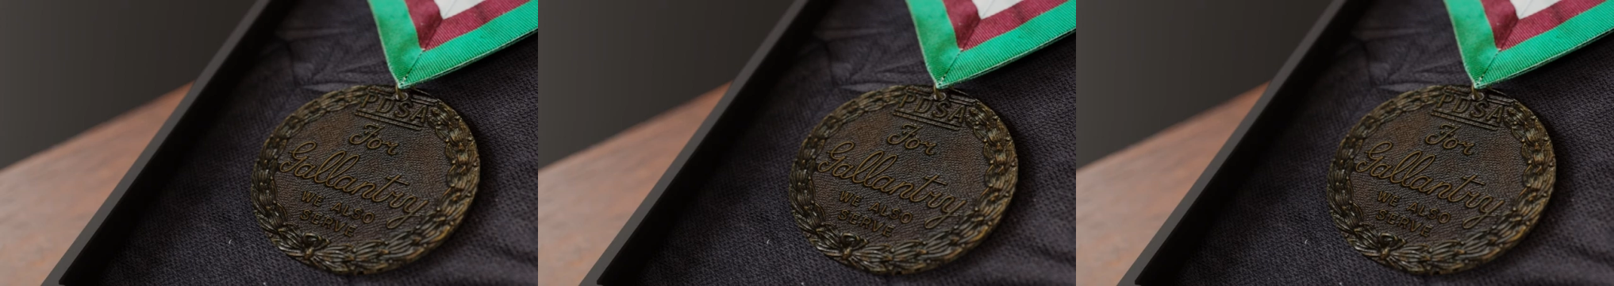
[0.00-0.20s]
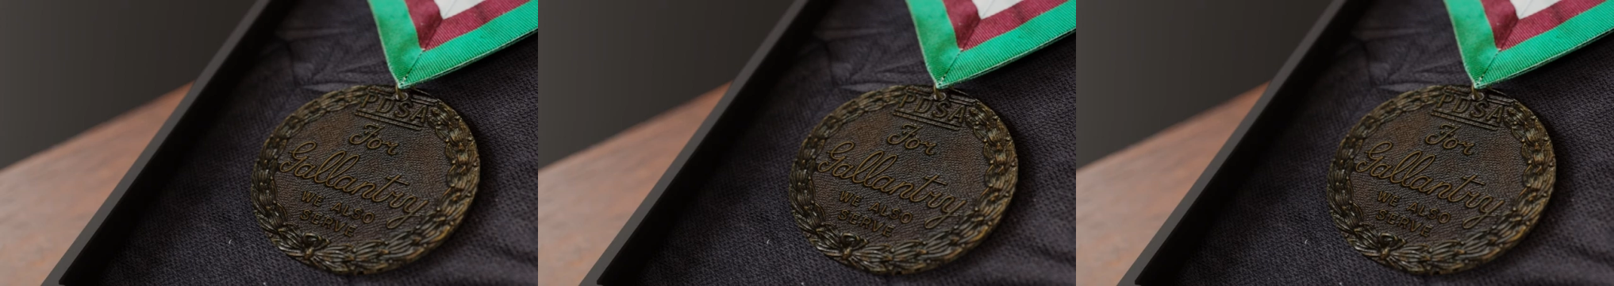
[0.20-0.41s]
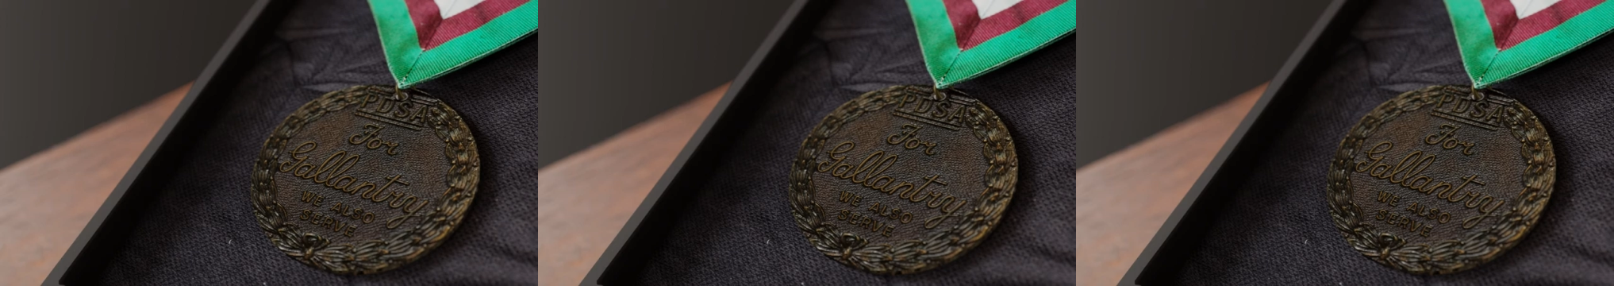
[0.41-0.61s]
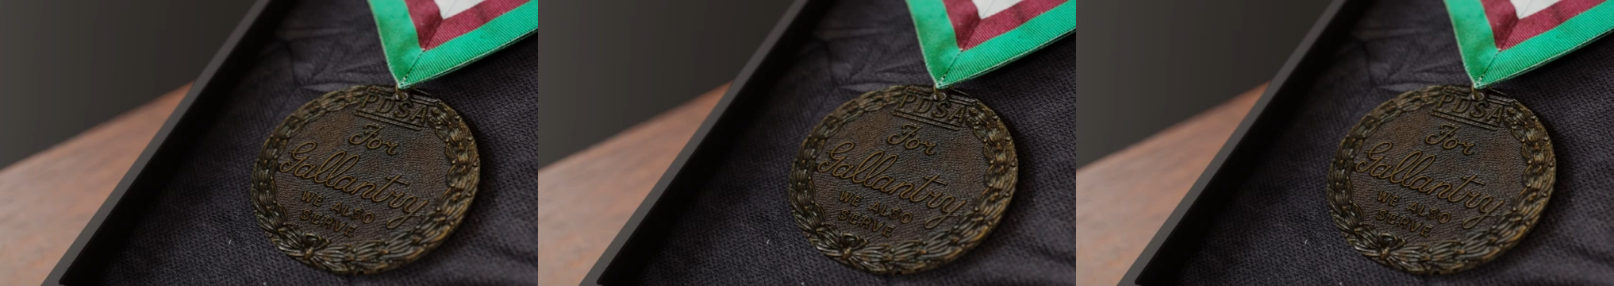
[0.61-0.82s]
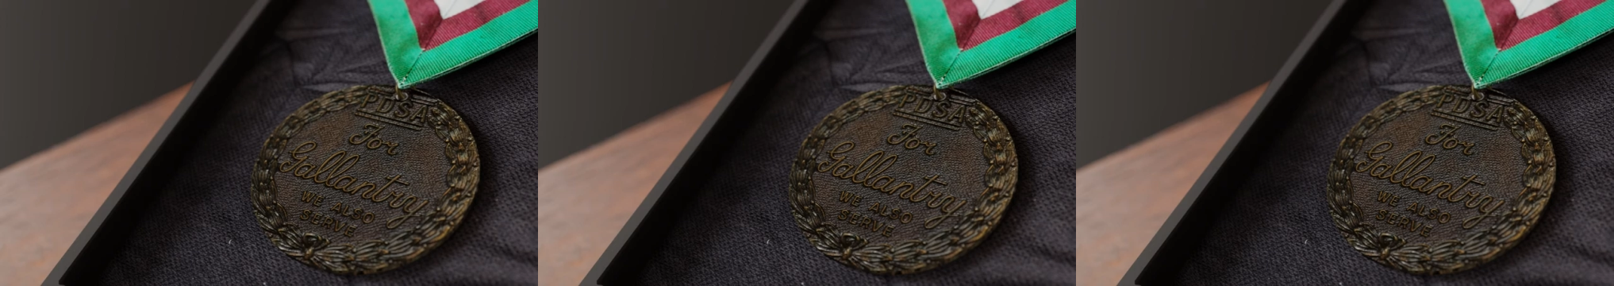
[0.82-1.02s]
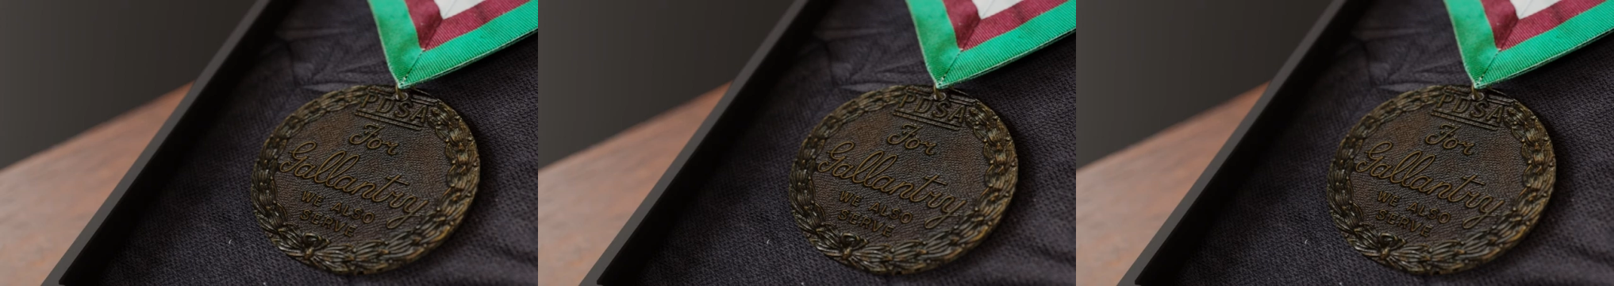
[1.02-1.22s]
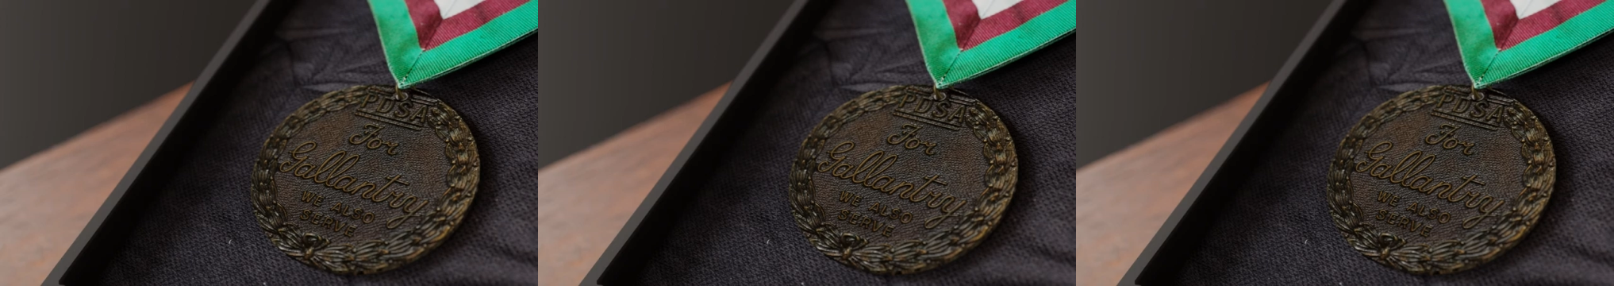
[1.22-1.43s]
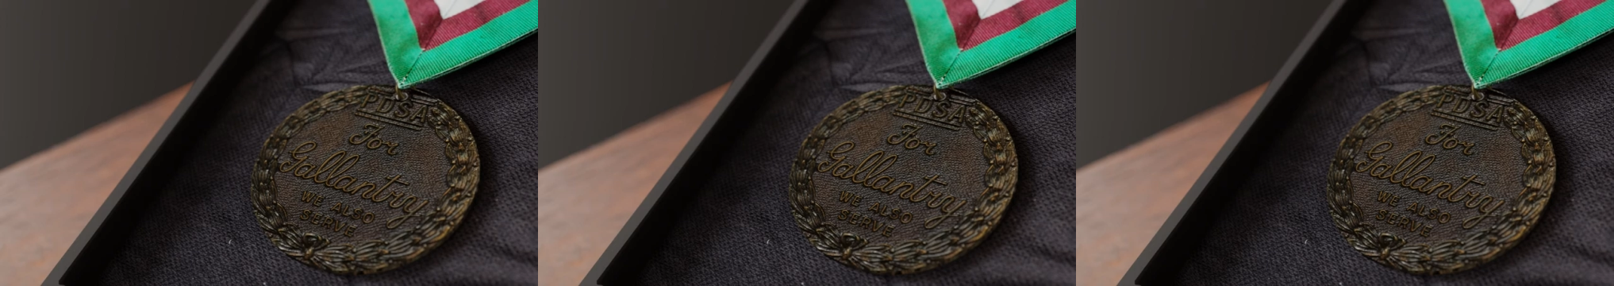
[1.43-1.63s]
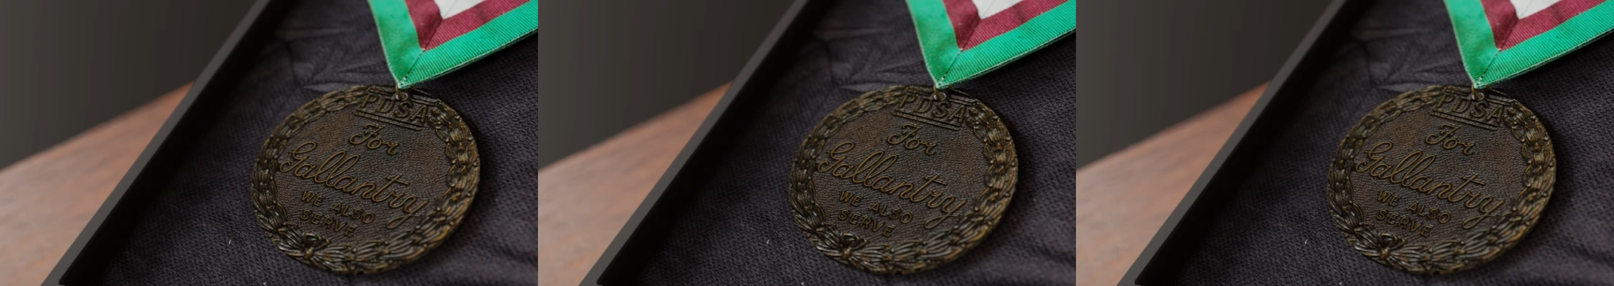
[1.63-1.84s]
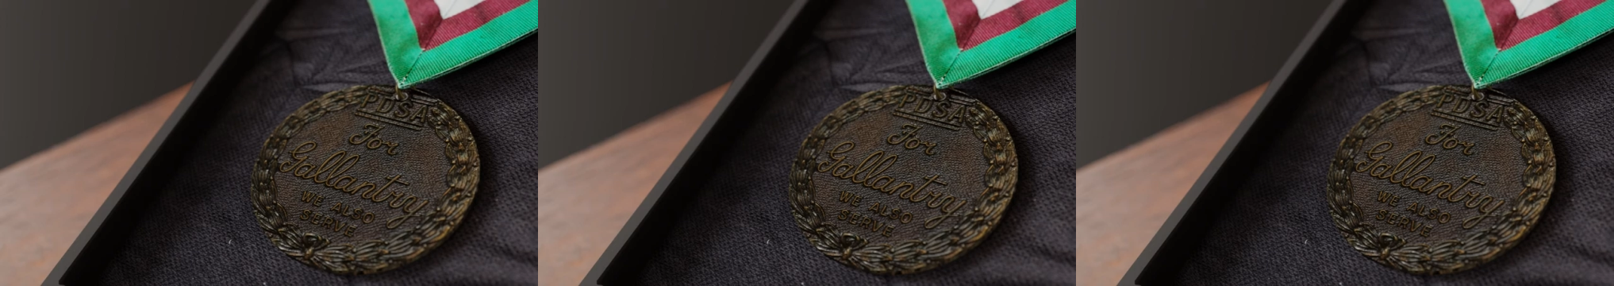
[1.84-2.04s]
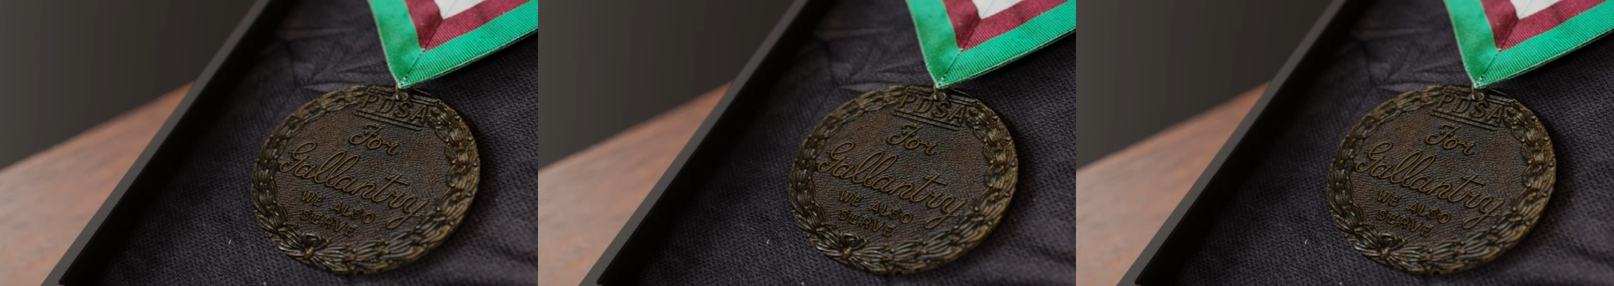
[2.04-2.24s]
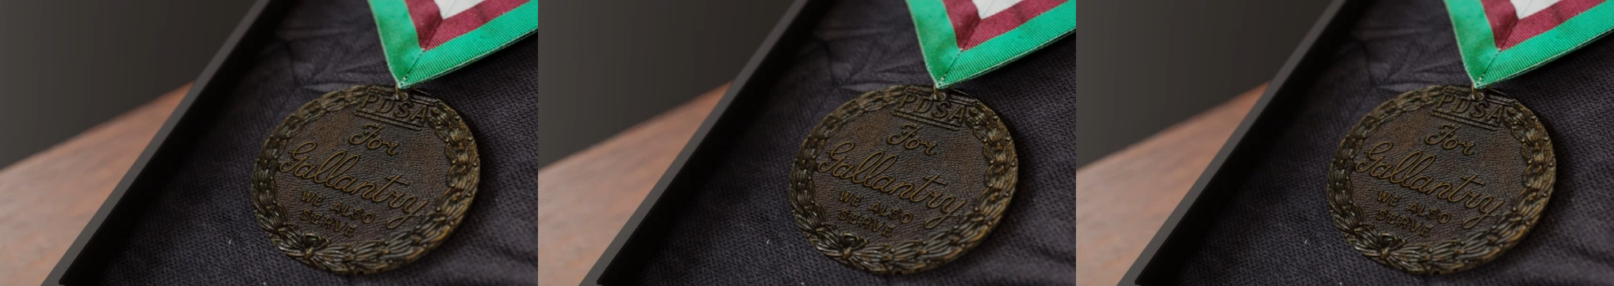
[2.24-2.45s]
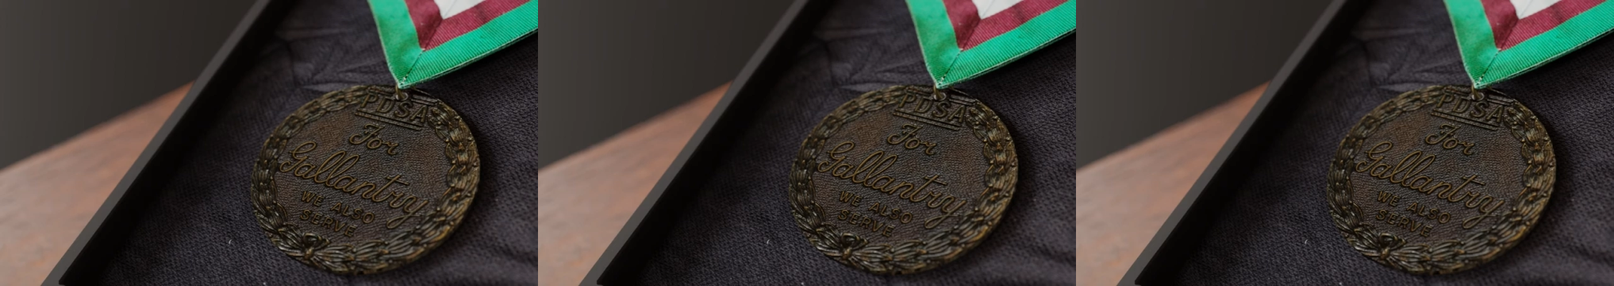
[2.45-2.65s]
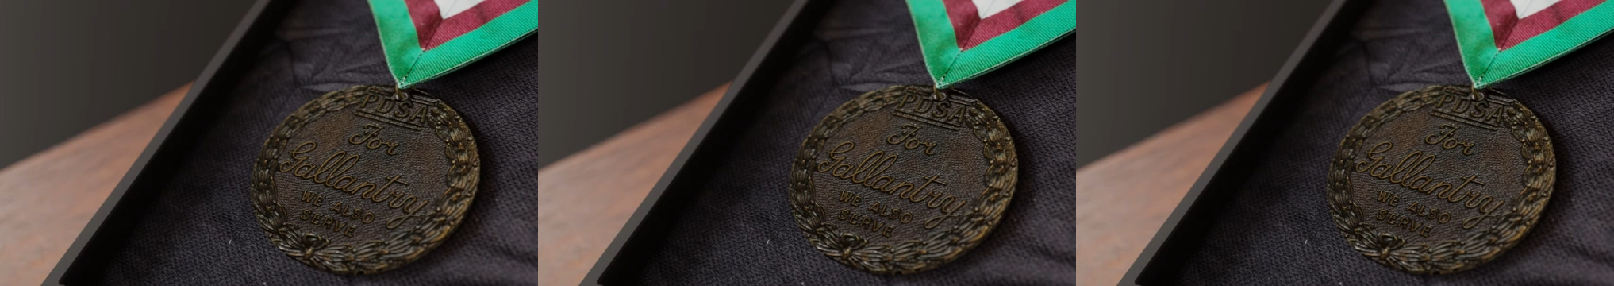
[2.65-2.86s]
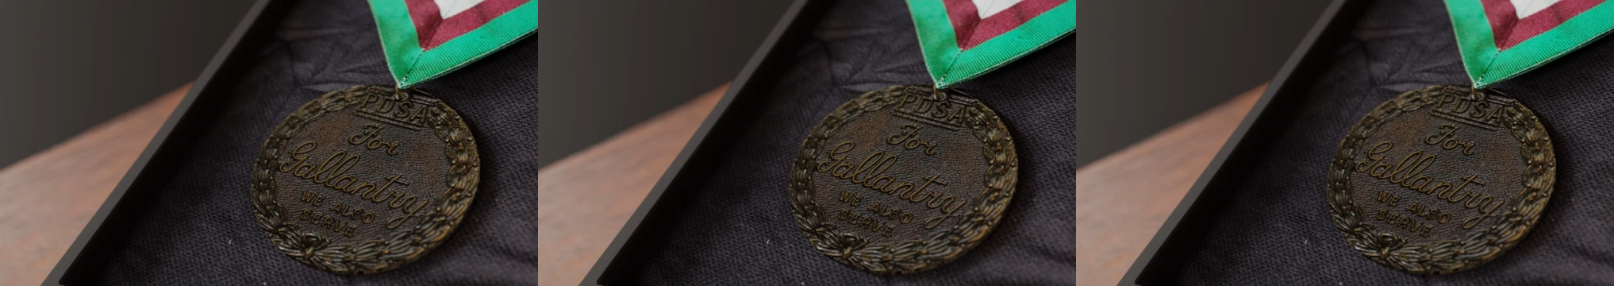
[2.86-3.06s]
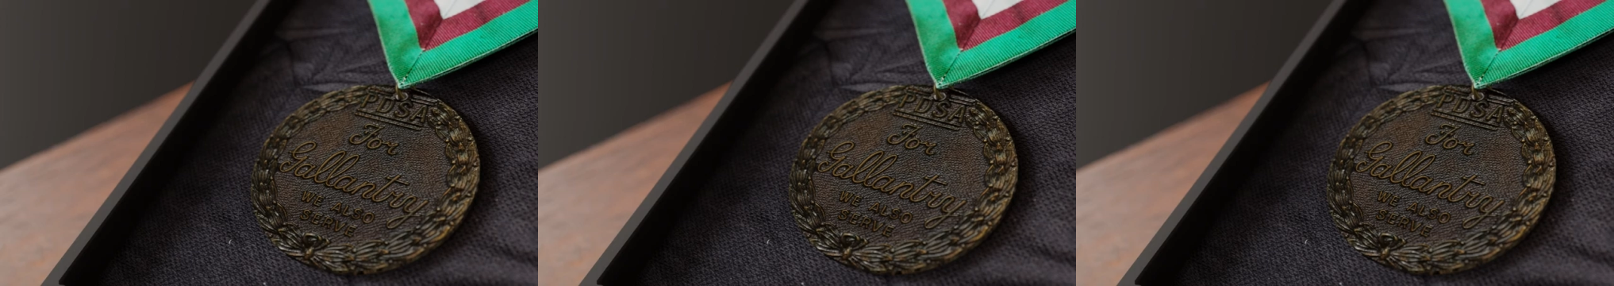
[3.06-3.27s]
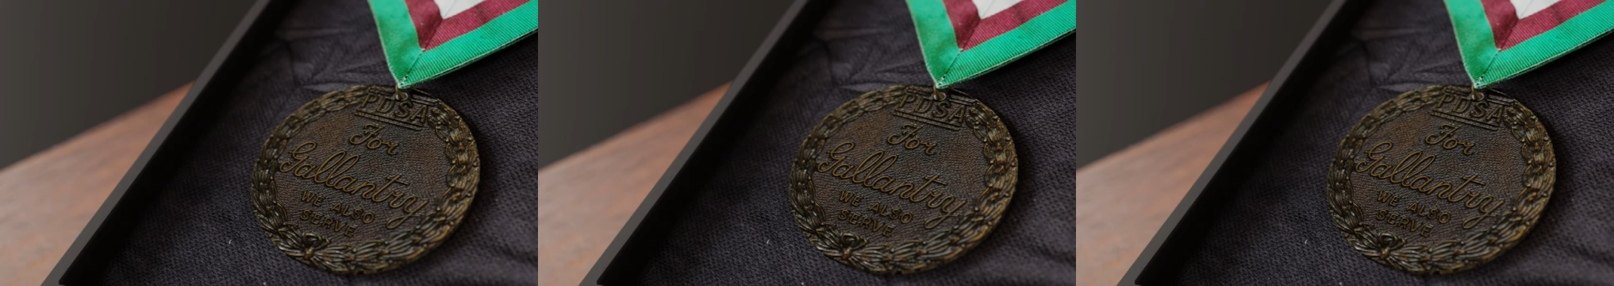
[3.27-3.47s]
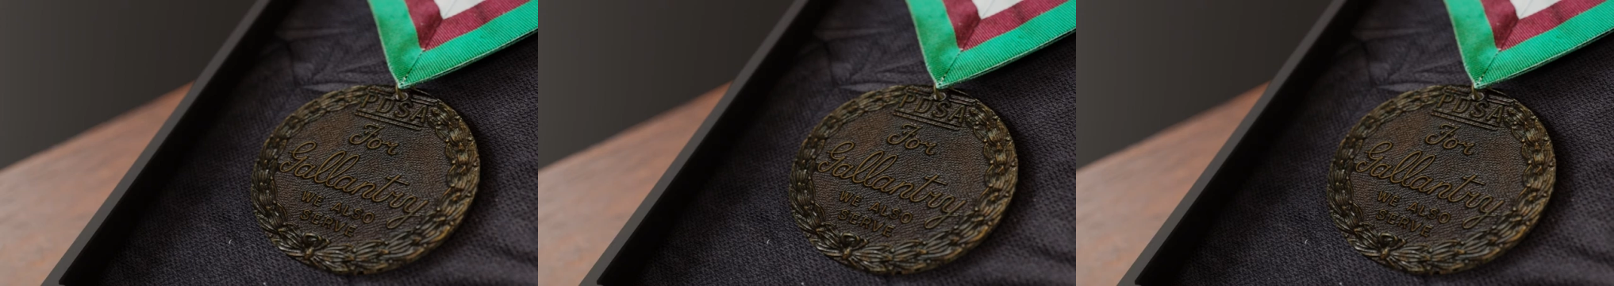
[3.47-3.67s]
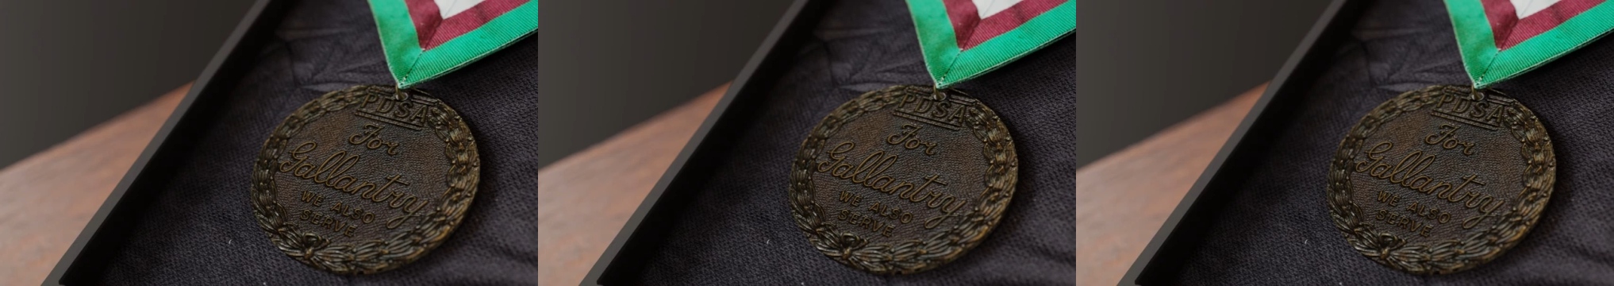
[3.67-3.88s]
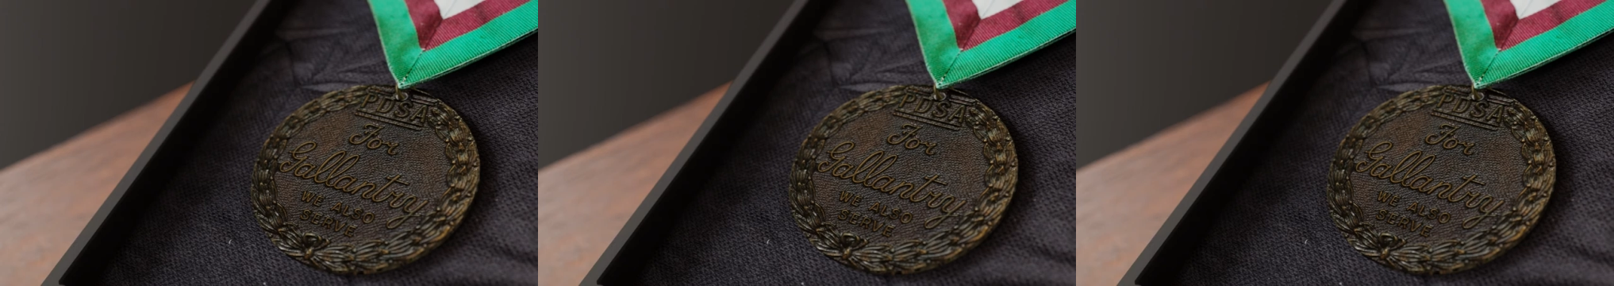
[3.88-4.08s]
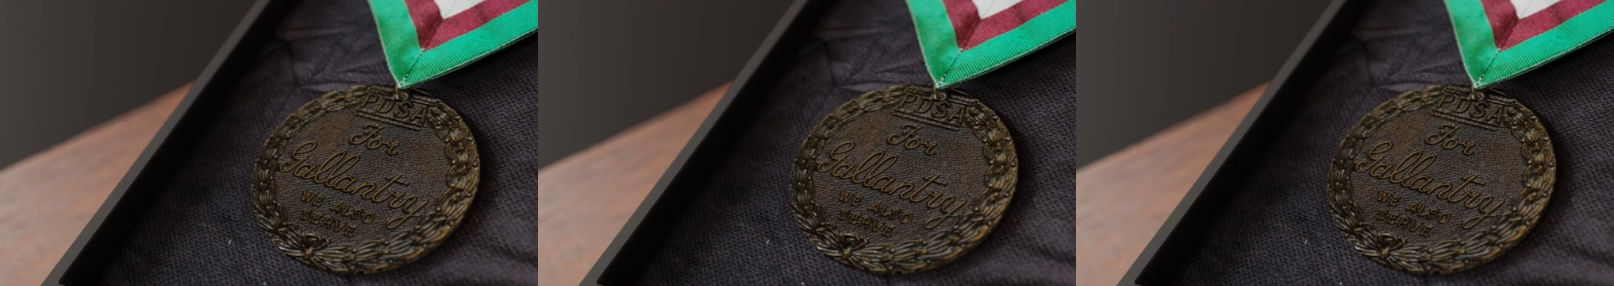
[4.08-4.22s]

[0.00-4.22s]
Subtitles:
Nobody's mouth can be seen.